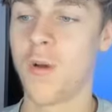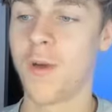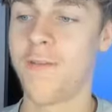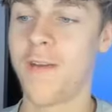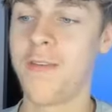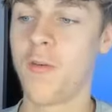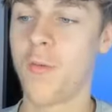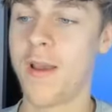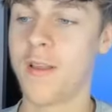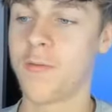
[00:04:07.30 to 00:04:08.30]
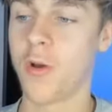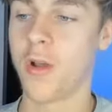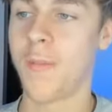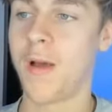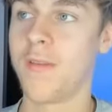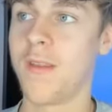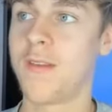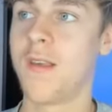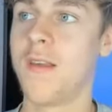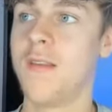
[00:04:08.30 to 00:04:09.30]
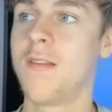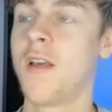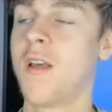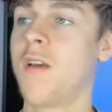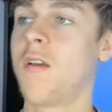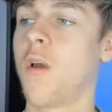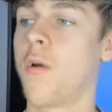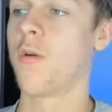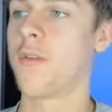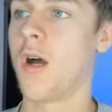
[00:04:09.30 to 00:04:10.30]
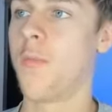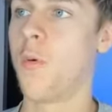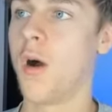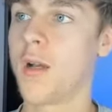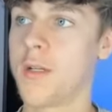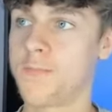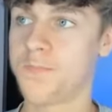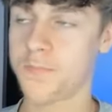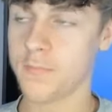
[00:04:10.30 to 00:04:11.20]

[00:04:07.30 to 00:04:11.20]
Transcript: one of my favorite ways of going about this is going on to Upwork.